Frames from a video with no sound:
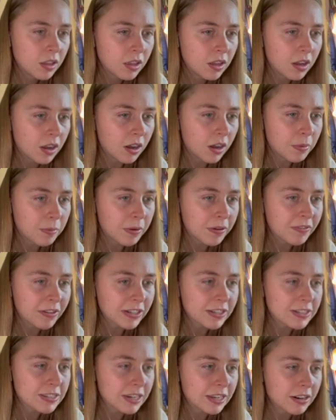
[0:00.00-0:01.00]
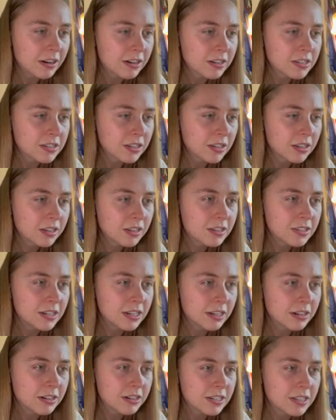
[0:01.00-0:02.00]
Uh, perfect, sneakers,
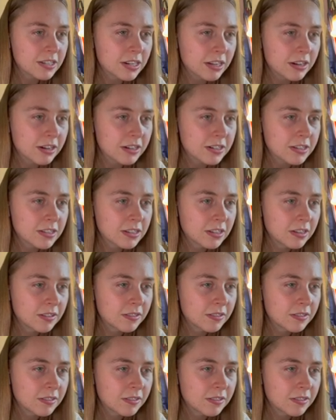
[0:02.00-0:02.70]
sneakers, sneakers.